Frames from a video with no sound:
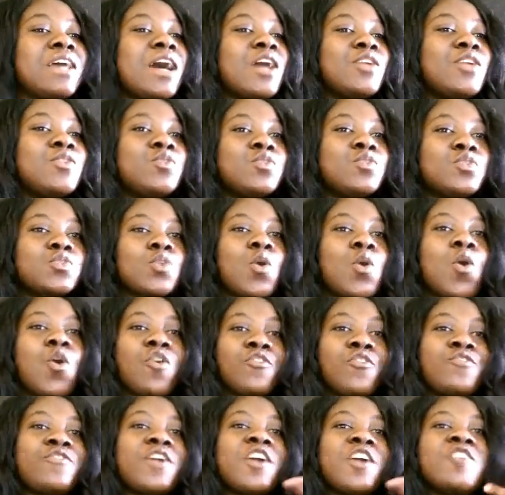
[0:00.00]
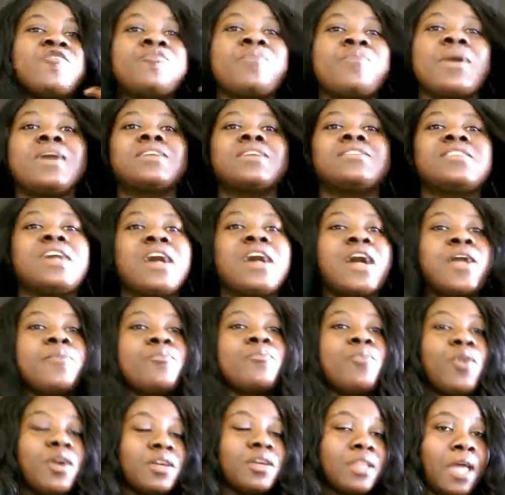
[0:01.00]
I used all 5 packs that I
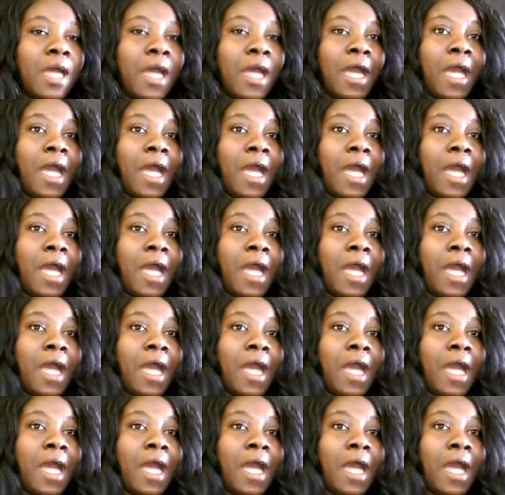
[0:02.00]
bought.